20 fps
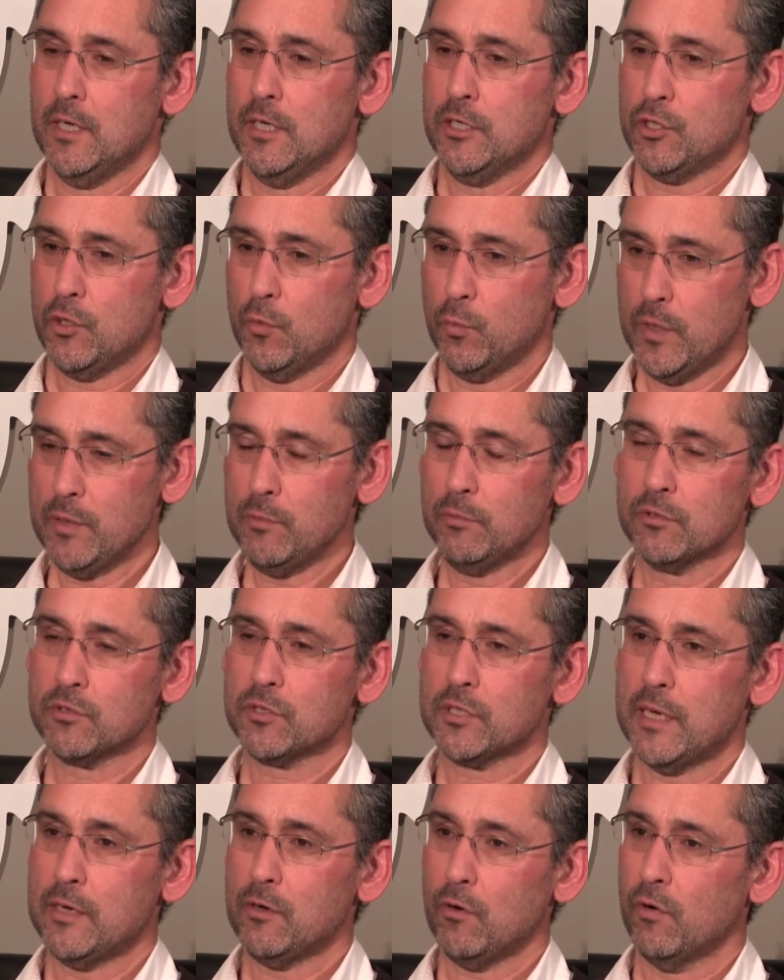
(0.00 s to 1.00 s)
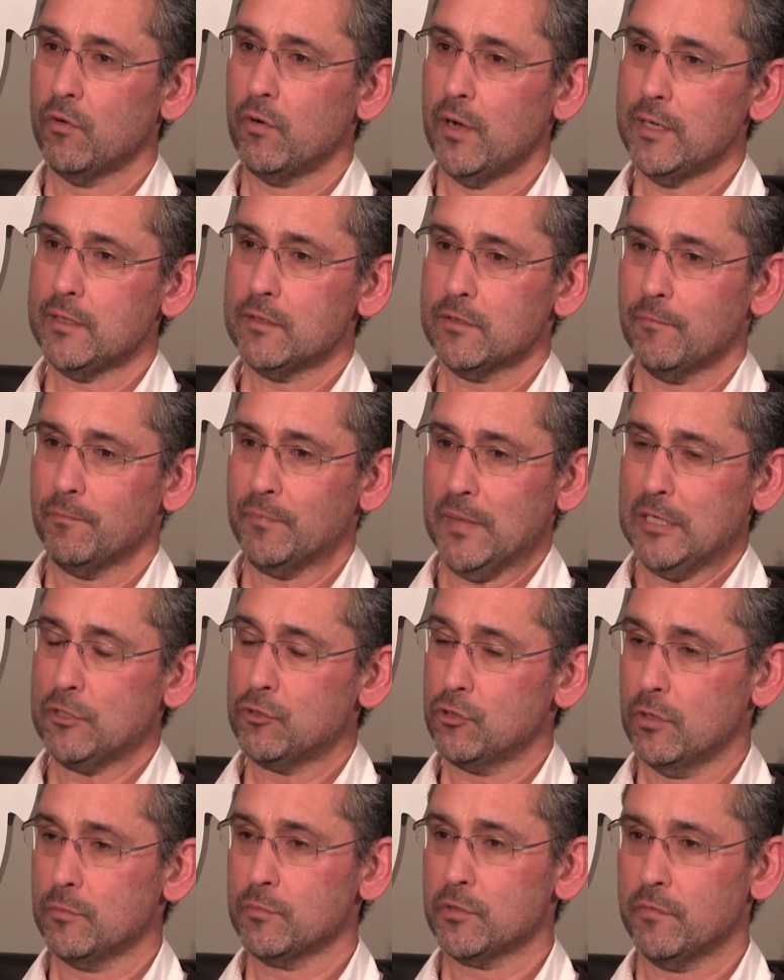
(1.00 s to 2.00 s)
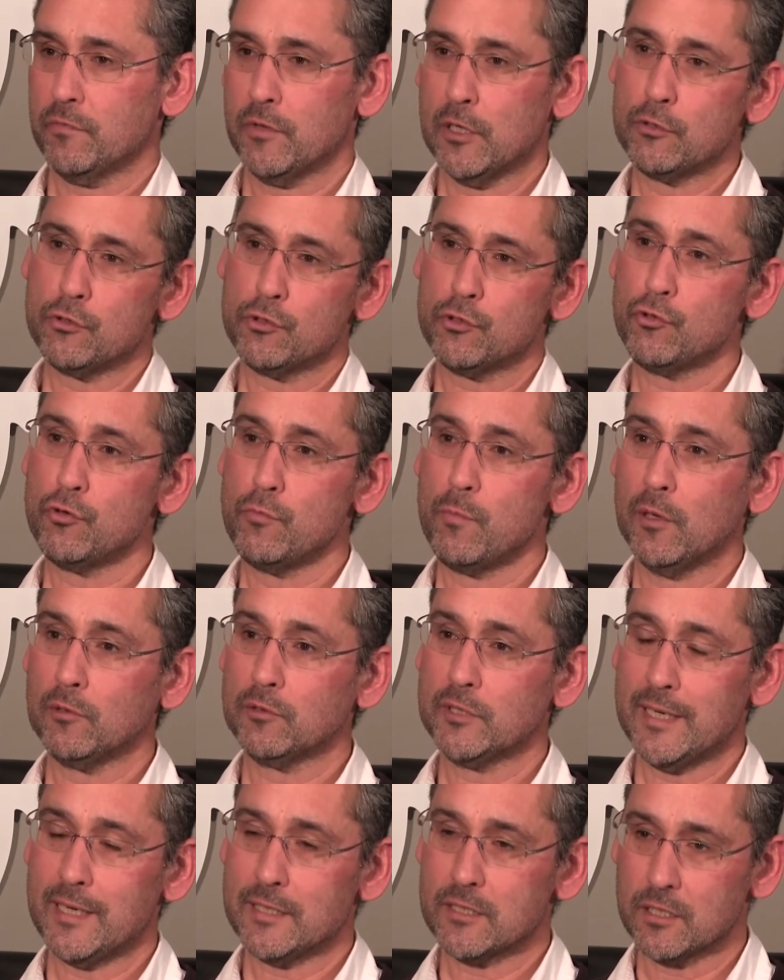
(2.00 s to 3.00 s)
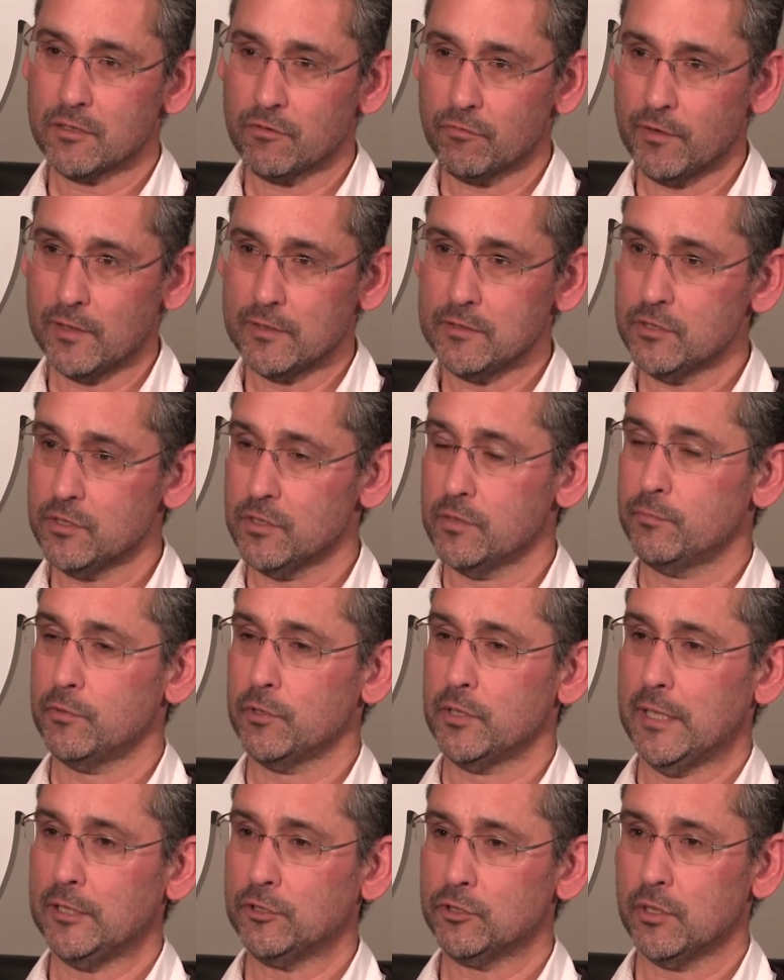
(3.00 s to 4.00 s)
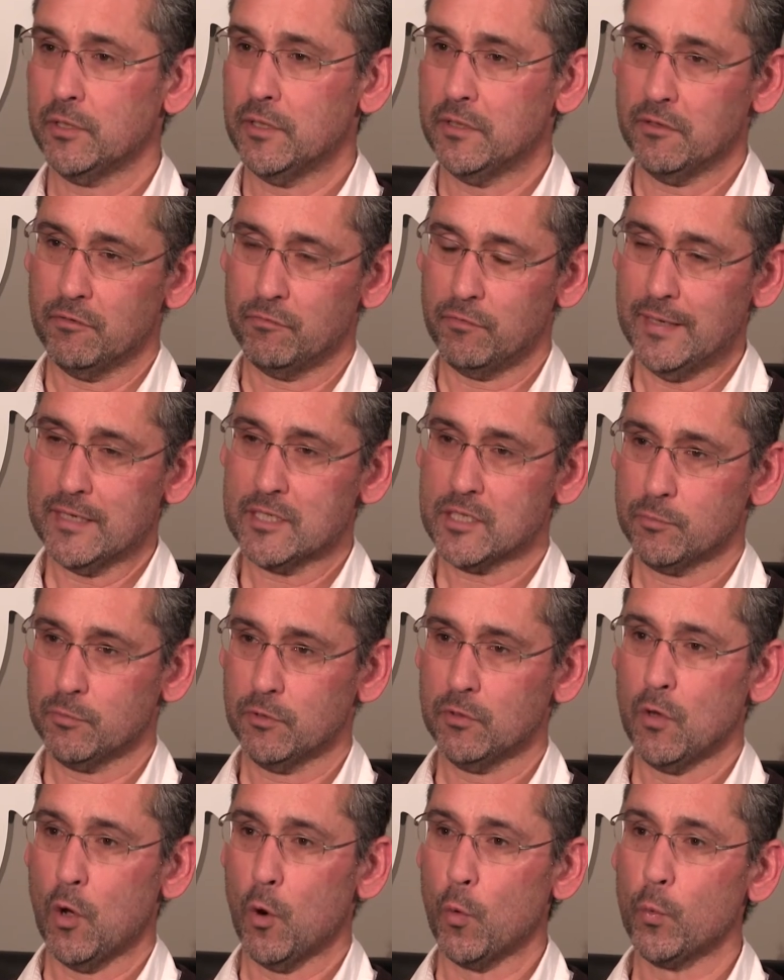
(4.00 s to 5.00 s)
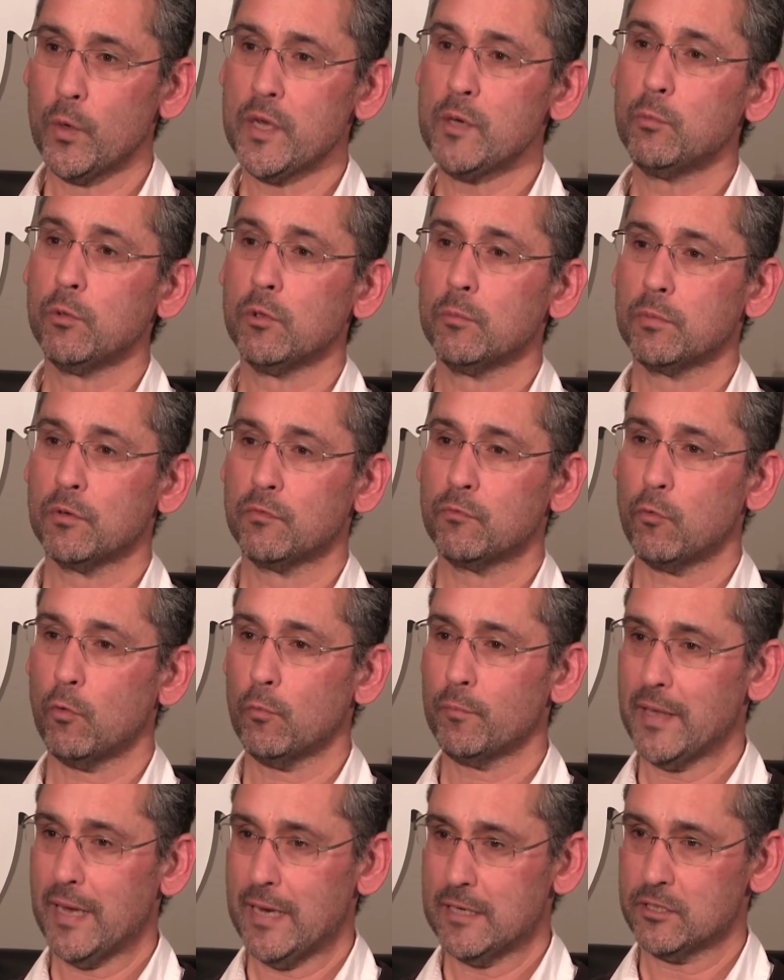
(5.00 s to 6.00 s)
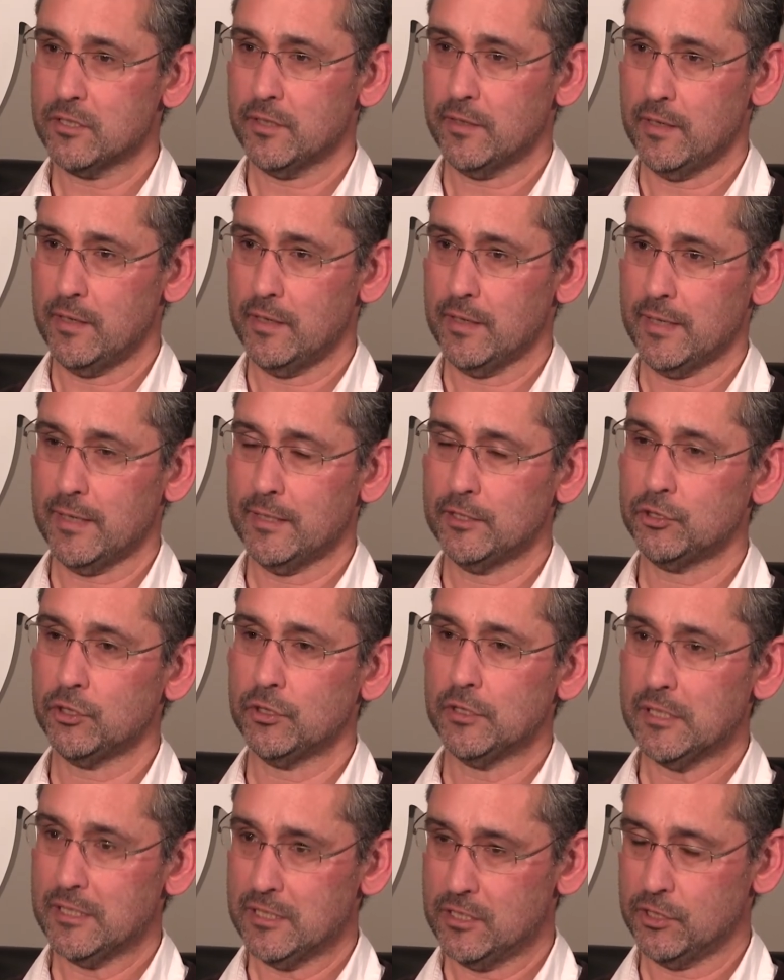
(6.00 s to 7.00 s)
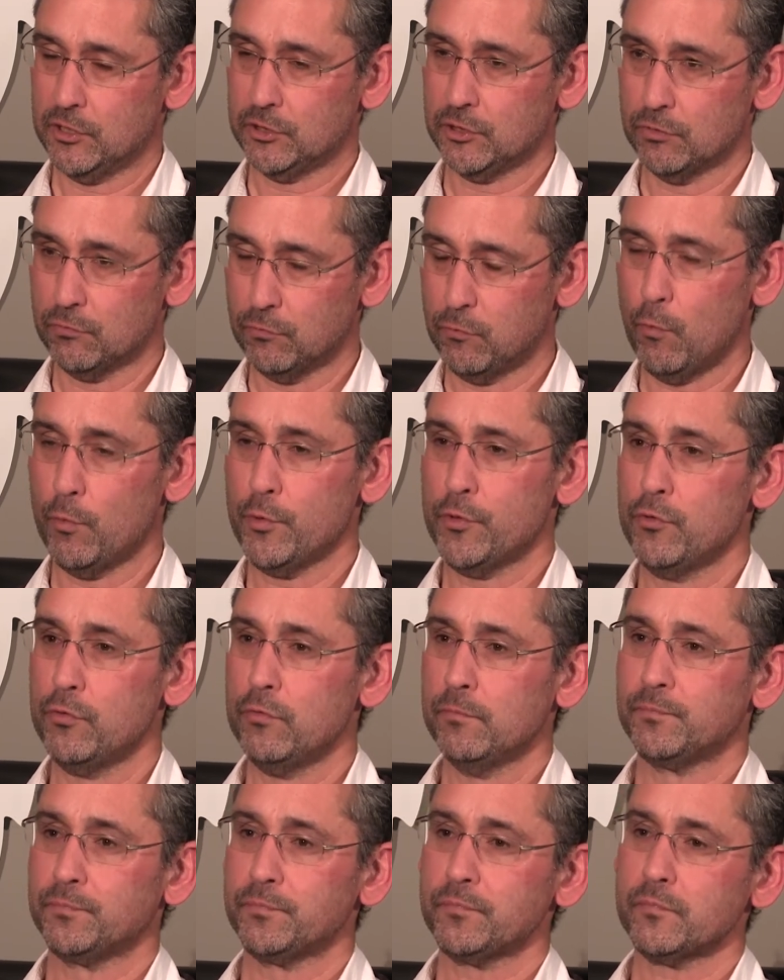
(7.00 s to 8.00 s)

So we will say, all right, in terms of those two multi-asset funds, the Prudential and the Flexible, we will perform the asset allocation decision for you.